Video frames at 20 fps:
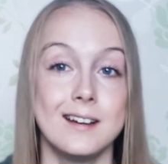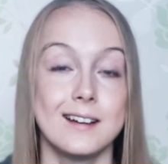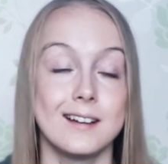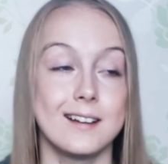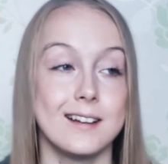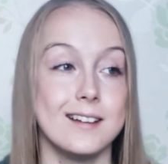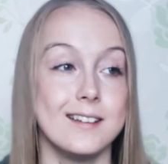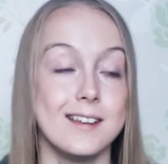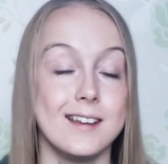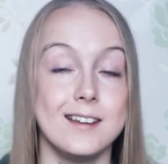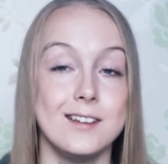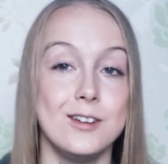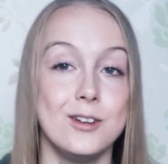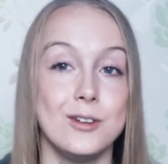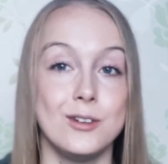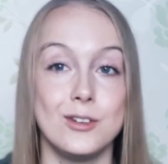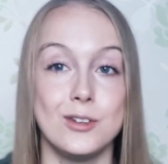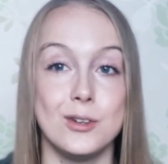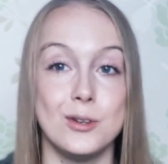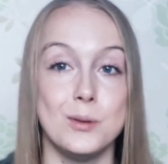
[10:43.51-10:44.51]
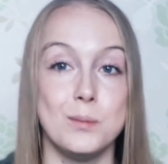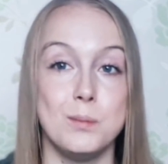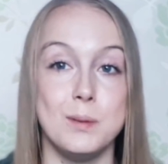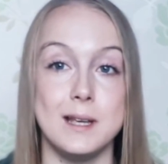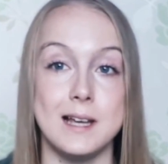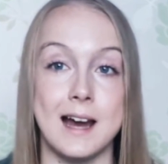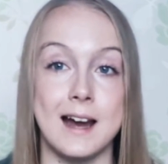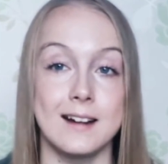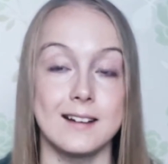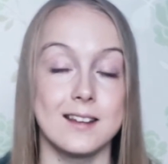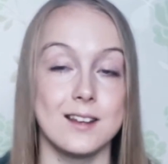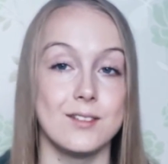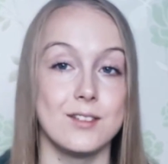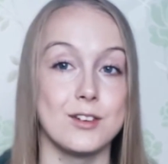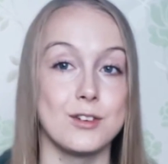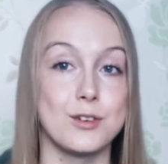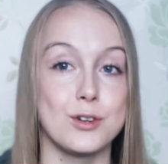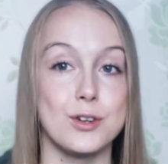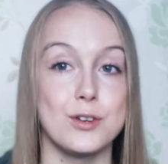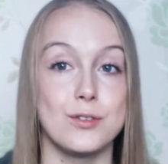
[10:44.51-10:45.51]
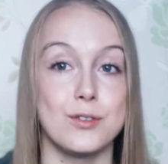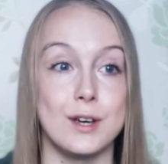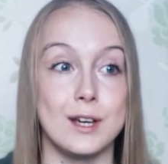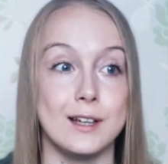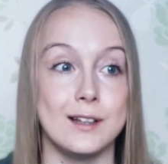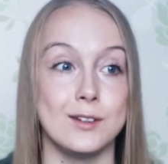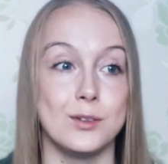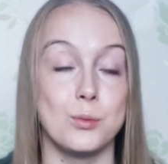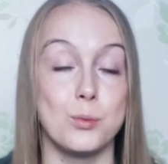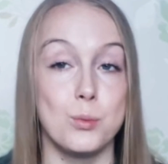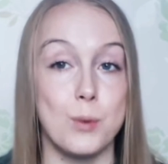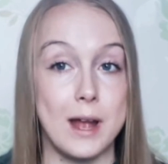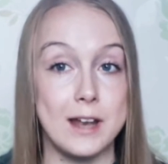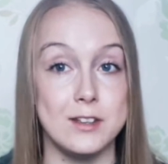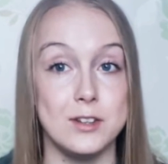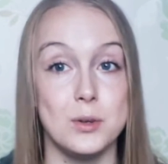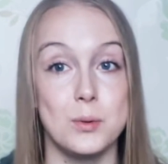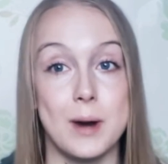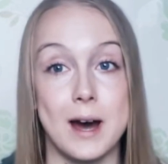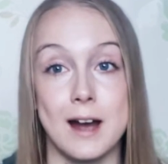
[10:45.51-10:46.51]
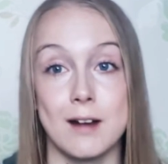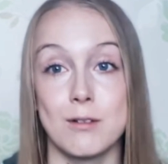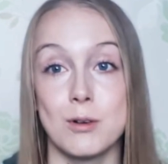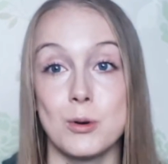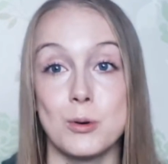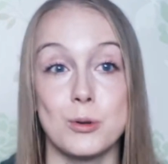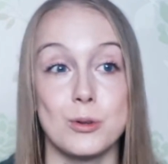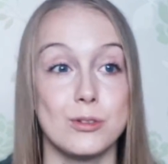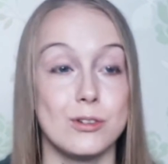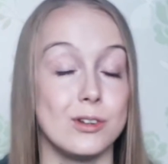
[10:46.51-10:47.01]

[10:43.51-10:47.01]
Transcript: continue to be active and do things when you are old.